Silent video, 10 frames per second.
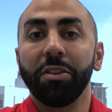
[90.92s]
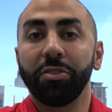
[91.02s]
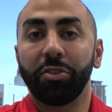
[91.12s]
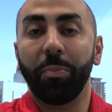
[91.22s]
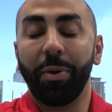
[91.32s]

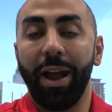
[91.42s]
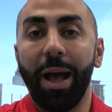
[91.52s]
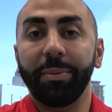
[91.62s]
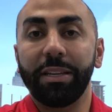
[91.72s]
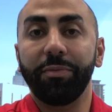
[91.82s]
so
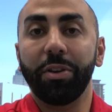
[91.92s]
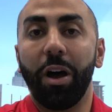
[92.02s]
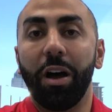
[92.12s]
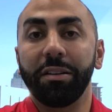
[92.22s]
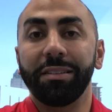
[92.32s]
perhaps even
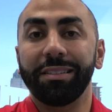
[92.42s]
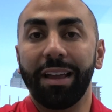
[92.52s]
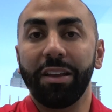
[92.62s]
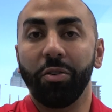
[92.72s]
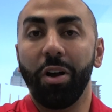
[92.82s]

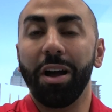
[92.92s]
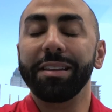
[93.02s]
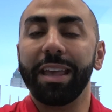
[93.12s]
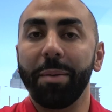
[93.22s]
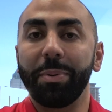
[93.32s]
on-site or
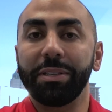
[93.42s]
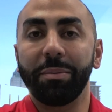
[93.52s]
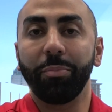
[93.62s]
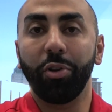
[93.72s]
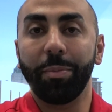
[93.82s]
on-campus
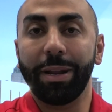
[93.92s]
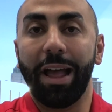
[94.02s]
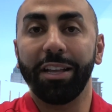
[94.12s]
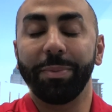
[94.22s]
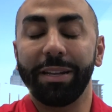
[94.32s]
employment
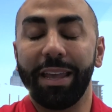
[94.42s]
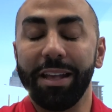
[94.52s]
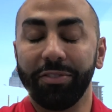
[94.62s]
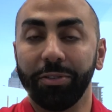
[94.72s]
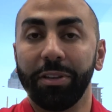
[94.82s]
has been
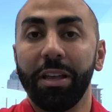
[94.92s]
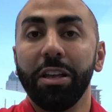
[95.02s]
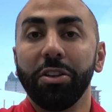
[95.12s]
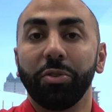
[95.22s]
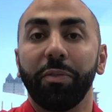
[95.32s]
canceled.
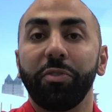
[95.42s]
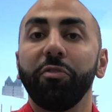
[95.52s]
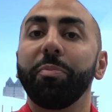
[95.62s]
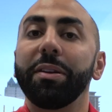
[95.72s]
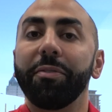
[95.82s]
So if
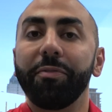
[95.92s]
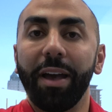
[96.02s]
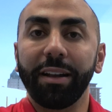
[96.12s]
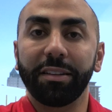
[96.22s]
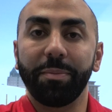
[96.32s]
you've been
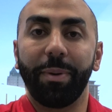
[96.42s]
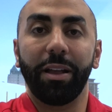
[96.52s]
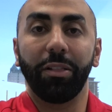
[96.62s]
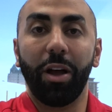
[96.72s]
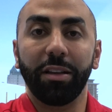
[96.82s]
affected by
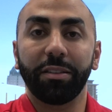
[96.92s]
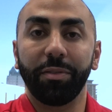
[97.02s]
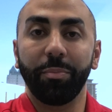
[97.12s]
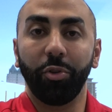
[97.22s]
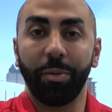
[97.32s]
loss of
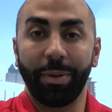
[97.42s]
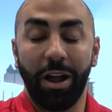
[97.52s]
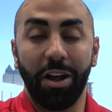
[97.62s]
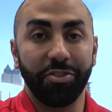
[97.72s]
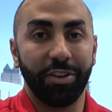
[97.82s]
employment
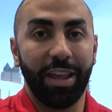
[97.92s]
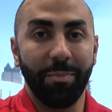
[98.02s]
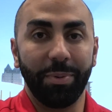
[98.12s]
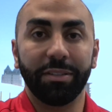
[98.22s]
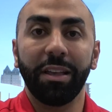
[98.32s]
on your
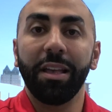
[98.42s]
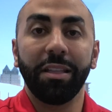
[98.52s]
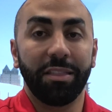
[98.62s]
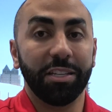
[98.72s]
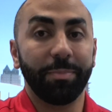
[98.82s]
campus,
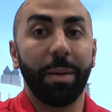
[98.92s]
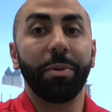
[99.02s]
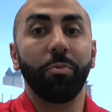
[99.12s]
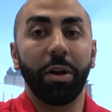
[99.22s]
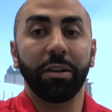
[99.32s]
this might be
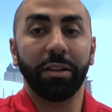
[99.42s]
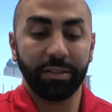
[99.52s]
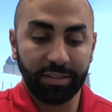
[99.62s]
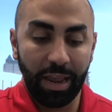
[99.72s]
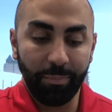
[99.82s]
one
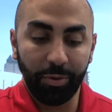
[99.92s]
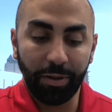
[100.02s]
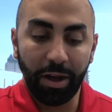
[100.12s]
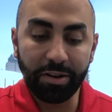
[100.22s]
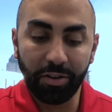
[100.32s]
sample.
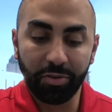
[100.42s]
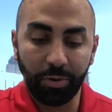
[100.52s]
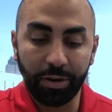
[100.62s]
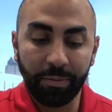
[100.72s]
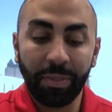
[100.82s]
Another
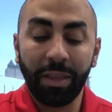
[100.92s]
one,